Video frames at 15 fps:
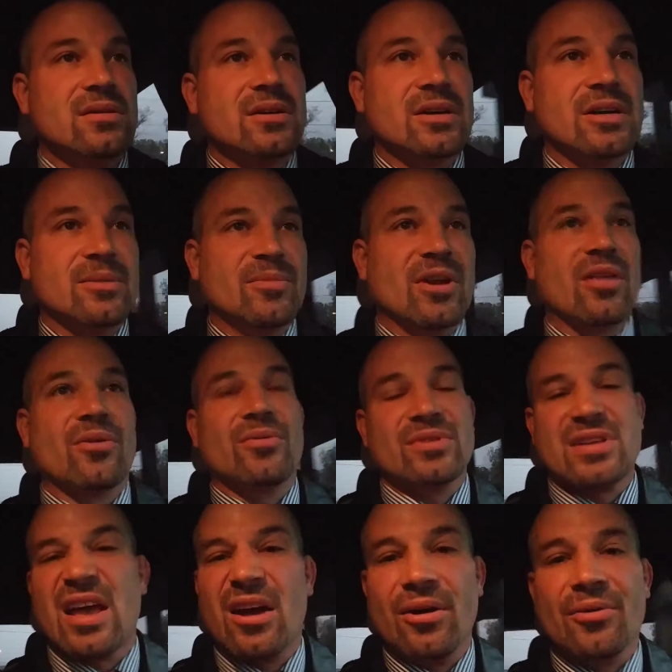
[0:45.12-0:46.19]
Another
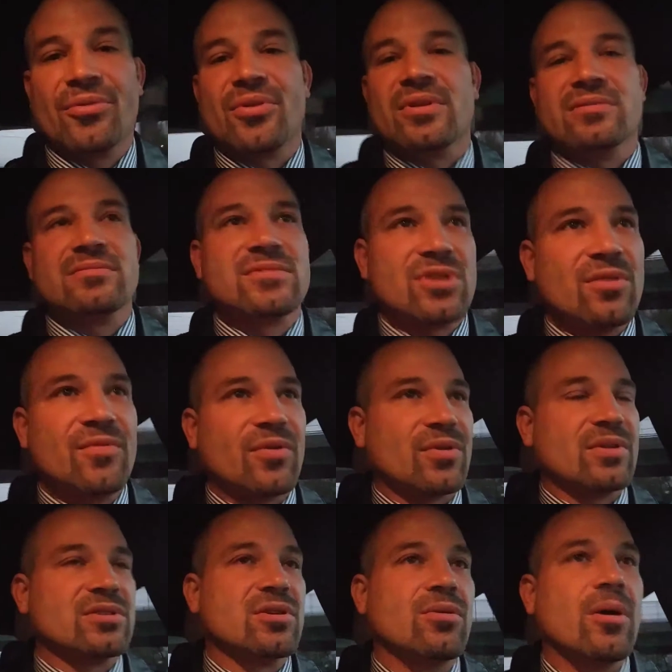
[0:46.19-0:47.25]
is health and so
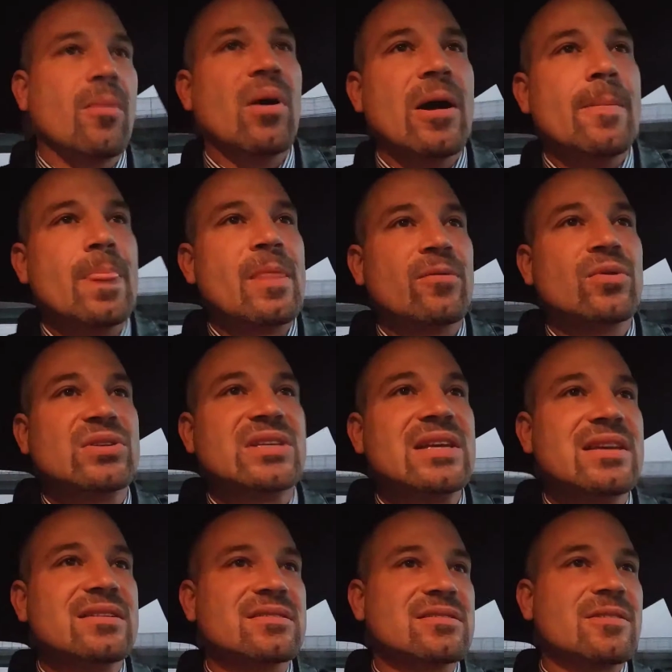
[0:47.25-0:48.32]
forth and so on. But
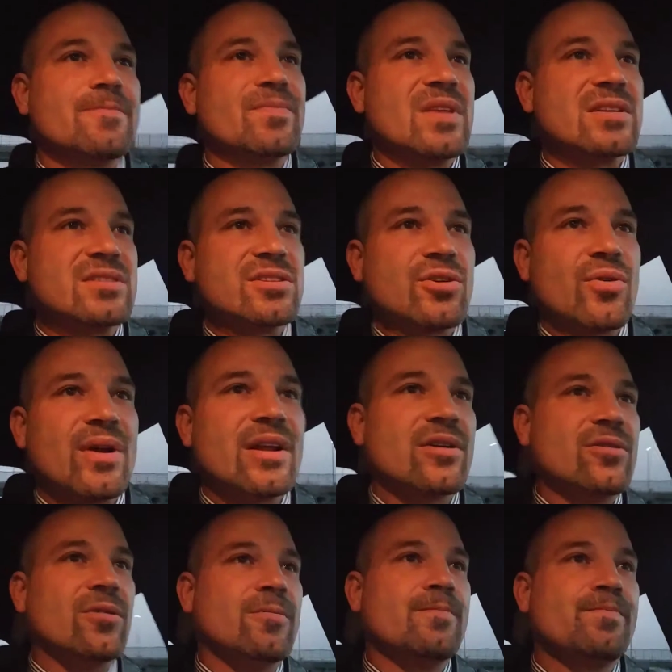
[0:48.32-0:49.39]
routines, this is
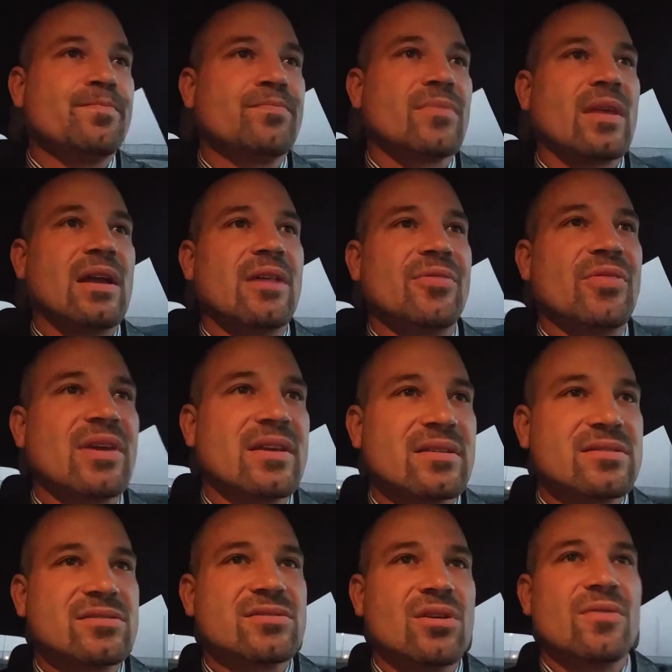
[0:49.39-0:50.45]
critical. And I think
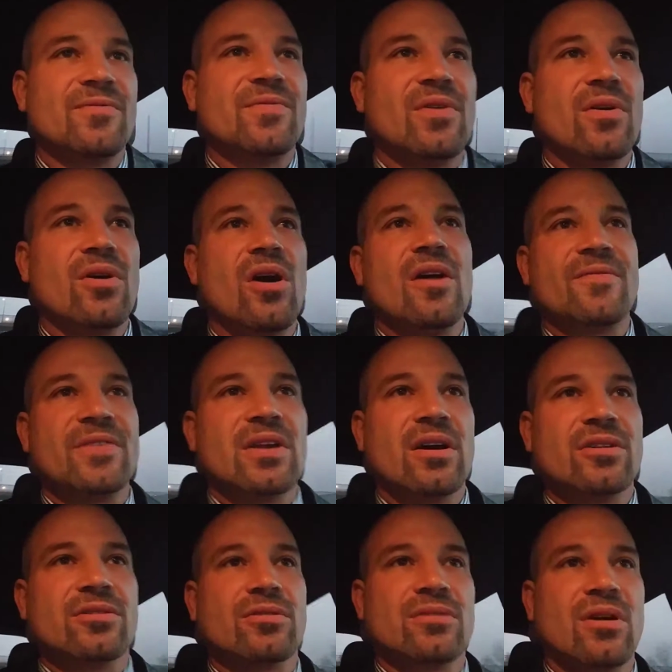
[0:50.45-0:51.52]
it's so often
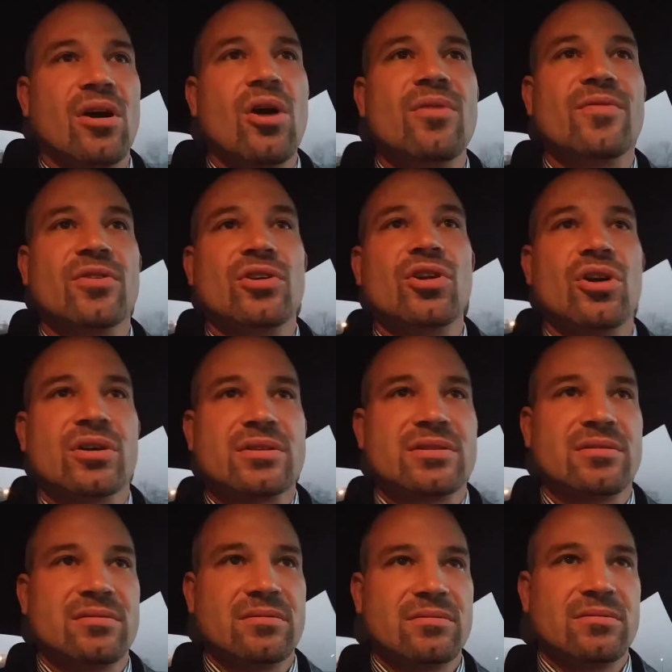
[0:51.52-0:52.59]

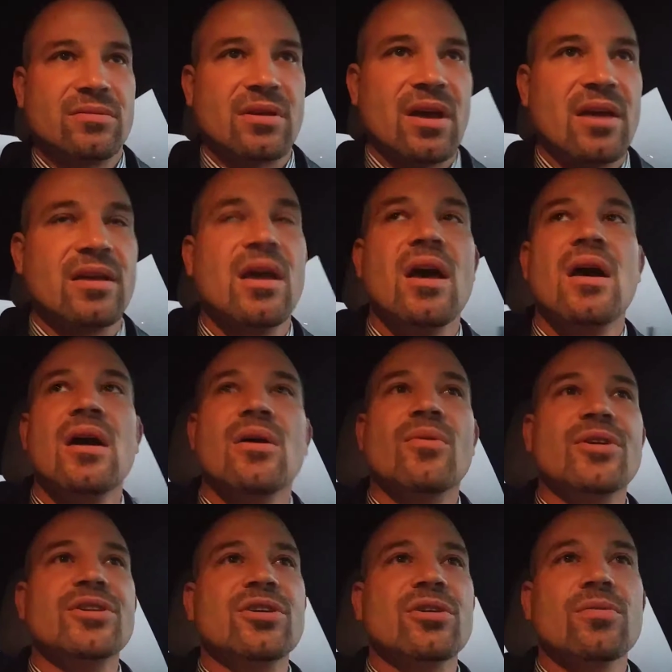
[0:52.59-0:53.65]
overlooked. Okay?
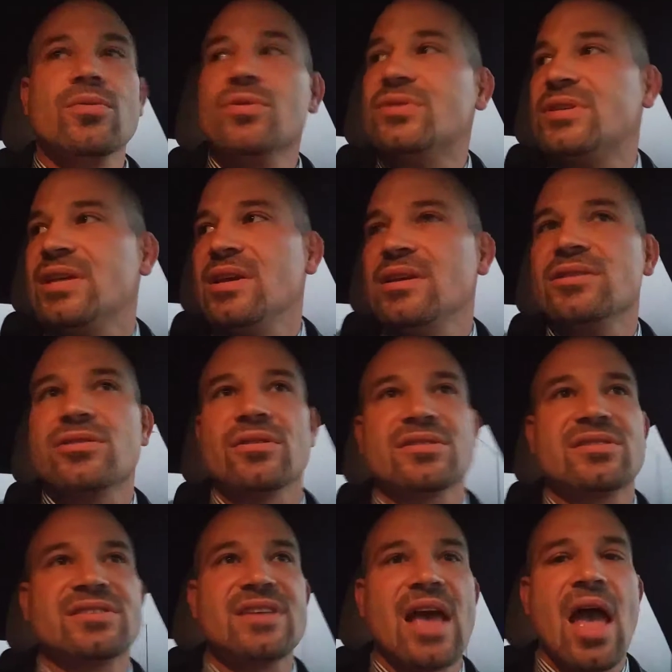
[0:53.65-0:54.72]
When your routines are
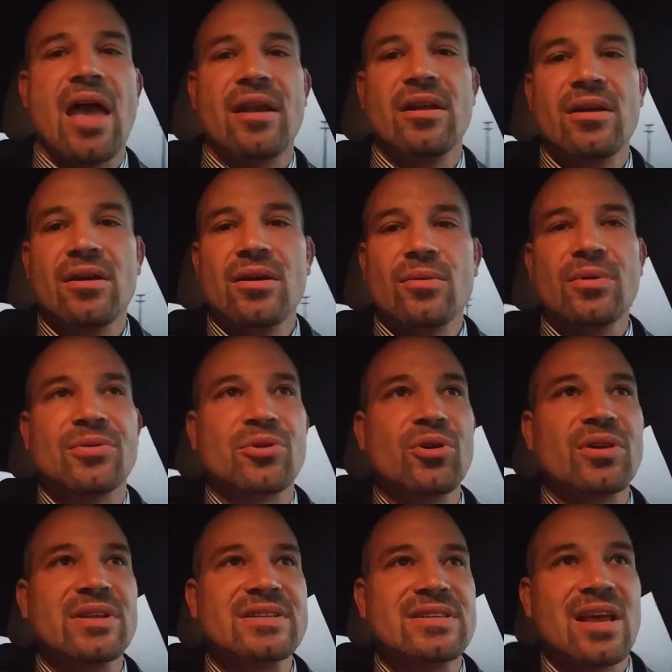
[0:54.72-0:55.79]
set with
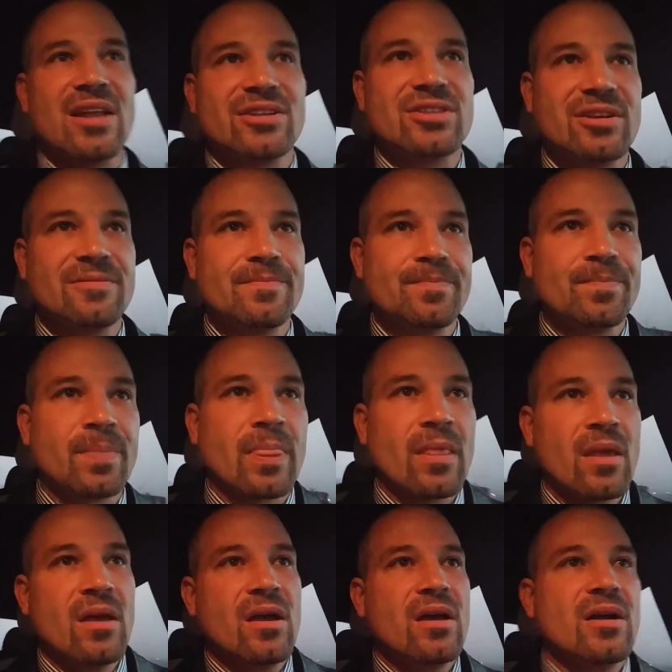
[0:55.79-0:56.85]
good intention,
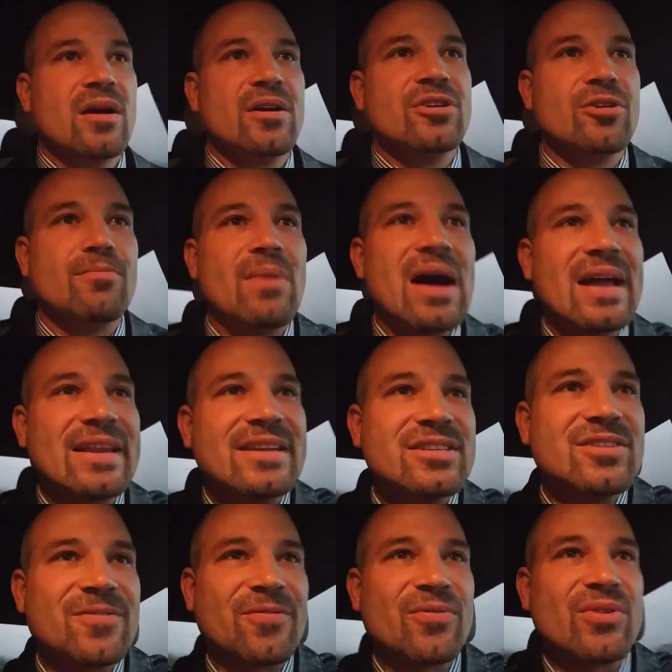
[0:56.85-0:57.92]
your mind
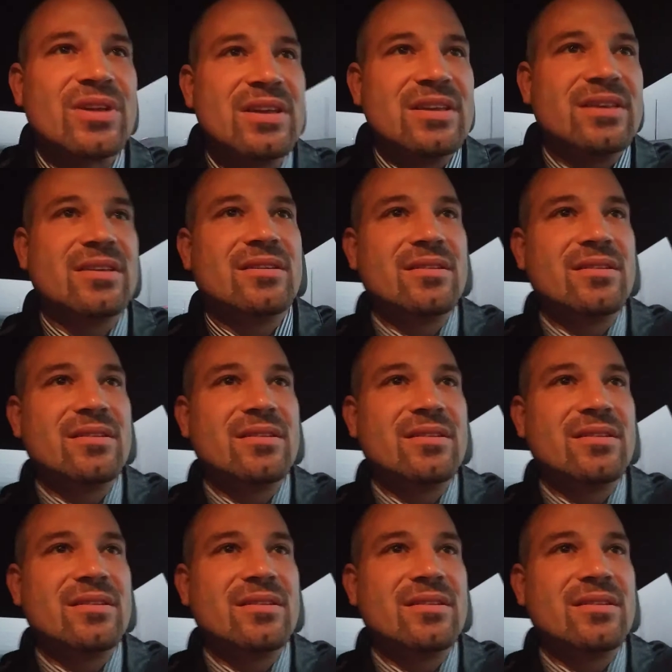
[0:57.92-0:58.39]
is free